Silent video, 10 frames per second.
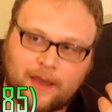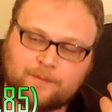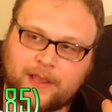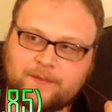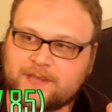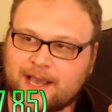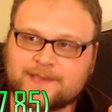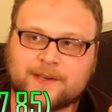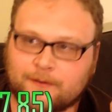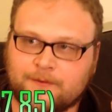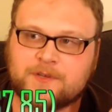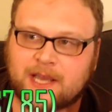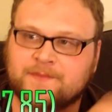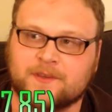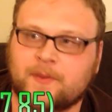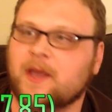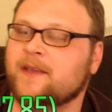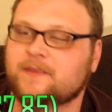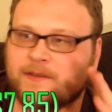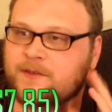I've played with Tasigur a few times in the
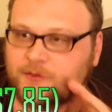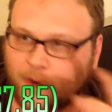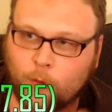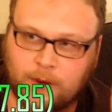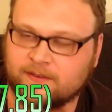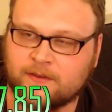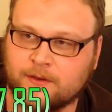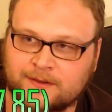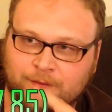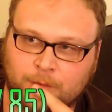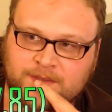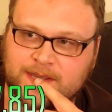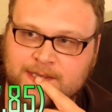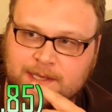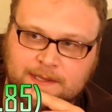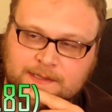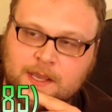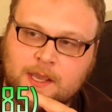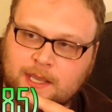past, and he's just always as good as everyone says he is.